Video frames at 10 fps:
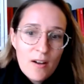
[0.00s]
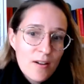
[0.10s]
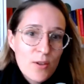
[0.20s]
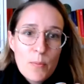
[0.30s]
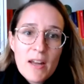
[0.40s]

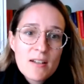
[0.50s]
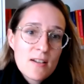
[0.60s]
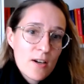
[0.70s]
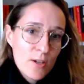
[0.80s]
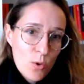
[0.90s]

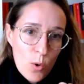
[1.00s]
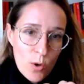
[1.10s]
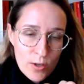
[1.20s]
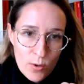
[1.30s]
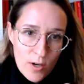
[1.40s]
humanitarian
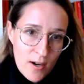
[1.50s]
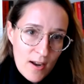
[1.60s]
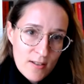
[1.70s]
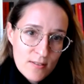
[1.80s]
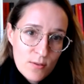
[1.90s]
corridor,
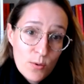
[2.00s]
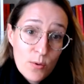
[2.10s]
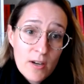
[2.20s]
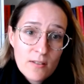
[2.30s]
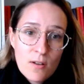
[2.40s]
as
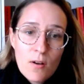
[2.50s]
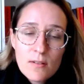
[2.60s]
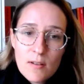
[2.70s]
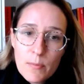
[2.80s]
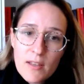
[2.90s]
Ukraine has called
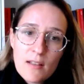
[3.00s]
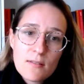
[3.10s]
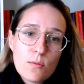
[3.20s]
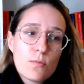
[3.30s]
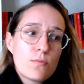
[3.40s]
it. But that's
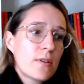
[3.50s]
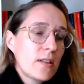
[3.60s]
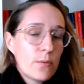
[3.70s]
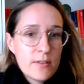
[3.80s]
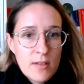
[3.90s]
a
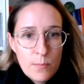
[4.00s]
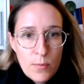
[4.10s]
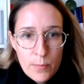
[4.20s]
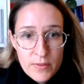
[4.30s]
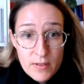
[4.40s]
really risky
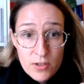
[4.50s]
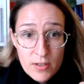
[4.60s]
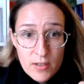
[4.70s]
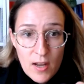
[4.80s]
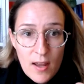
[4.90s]

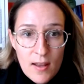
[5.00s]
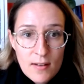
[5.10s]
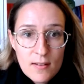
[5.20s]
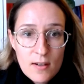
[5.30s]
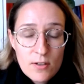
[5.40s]
proposition,
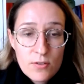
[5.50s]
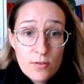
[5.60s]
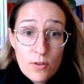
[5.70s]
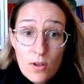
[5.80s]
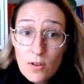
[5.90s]
and there's
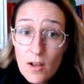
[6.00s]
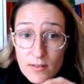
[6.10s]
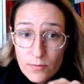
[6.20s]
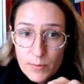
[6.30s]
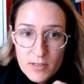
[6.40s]
lots
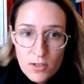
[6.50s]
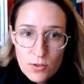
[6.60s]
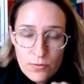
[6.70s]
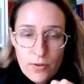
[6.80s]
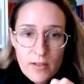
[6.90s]
of
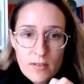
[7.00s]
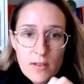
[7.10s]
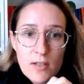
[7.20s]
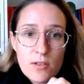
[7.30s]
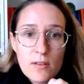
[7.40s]
potential for
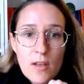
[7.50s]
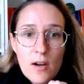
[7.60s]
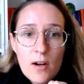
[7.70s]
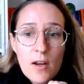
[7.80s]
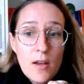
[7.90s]
escalation
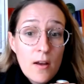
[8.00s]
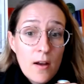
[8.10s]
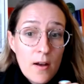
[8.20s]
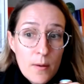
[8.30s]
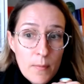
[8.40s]
there,
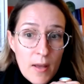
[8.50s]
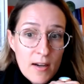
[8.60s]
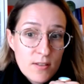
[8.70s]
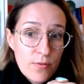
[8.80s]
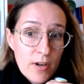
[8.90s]
and
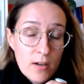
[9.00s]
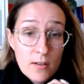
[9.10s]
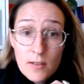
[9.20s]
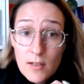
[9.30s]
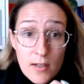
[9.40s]
it's very
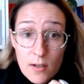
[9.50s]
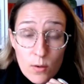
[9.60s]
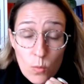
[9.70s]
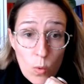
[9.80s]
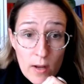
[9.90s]
unclear
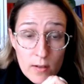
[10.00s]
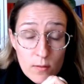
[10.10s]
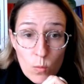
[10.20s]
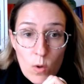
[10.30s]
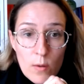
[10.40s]
what
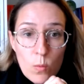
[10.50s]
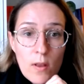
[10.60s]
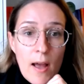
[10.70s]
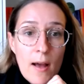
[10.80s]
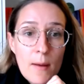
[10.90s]
will
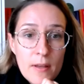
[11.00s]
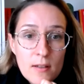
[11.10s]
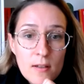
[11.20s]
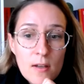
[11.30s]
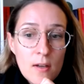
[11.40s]

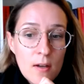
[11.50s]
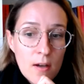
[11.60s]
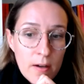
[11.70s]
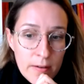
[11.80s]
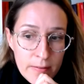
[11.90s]
happen.
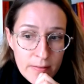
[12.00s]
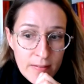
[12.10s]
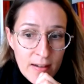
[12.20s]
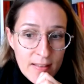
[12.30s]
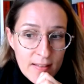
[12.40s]

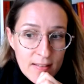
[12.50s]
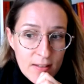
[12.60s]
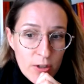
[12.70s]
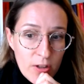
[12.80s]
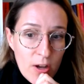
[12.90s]
I think there
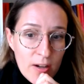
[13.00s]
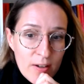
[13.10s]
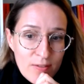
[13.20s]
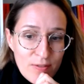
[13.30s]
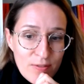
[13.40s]
are a lot of